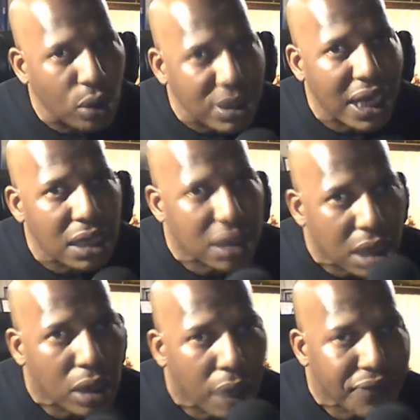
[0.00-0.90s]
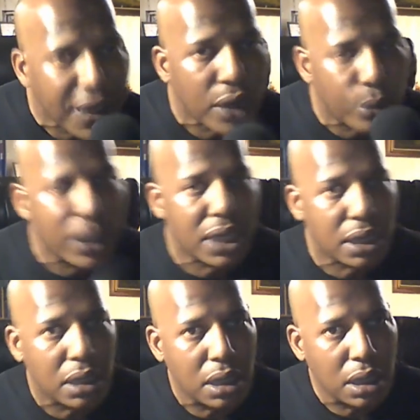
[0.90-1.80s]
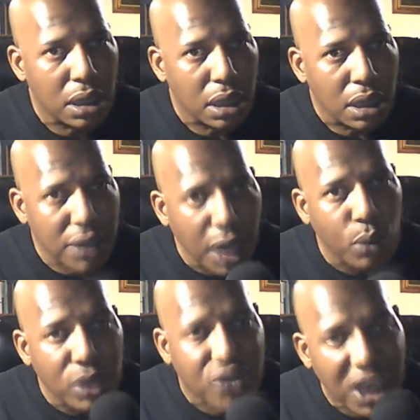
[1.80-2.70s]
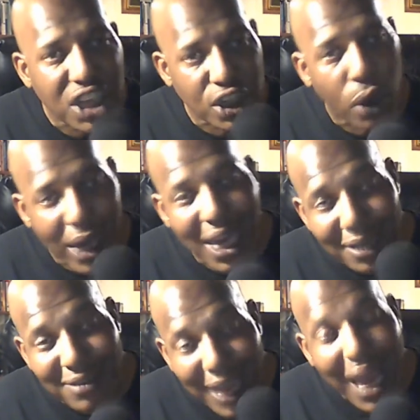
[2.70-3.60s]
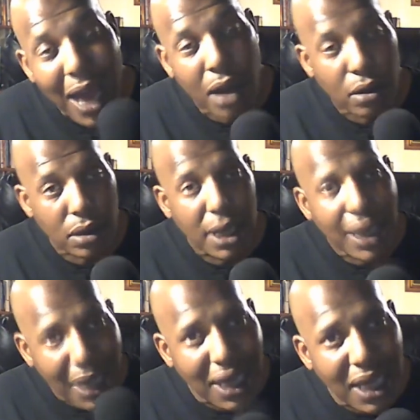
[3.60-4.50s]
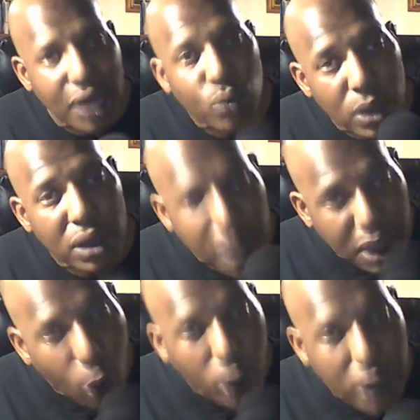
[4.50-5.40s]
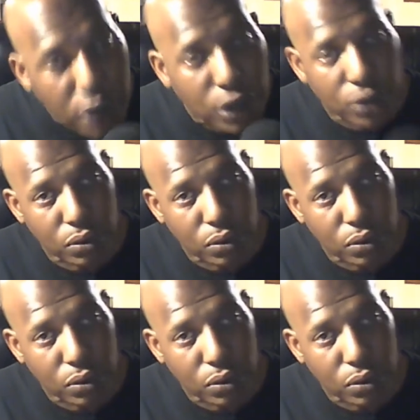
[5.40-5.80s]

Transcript: how to cut off that ring, that will chase your ass down and will corner you